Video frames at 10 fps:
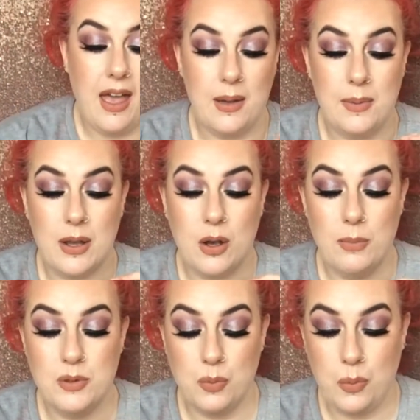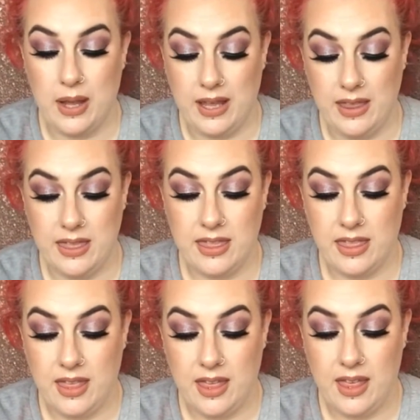It comes with,
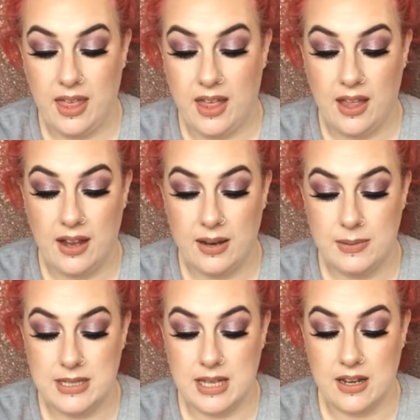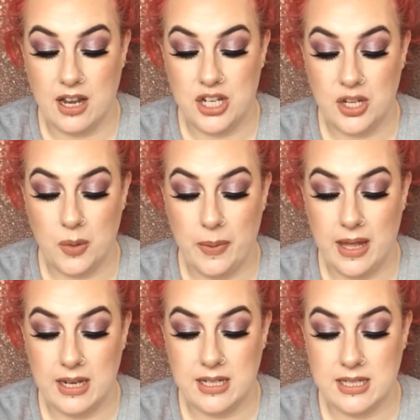let me see, an eyeshadow
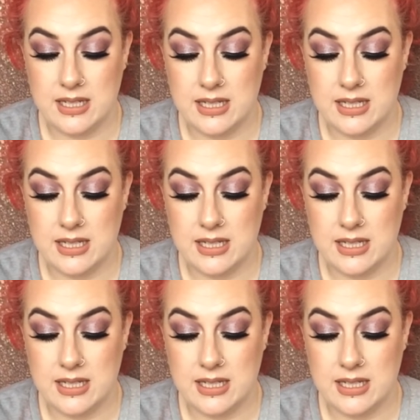palette,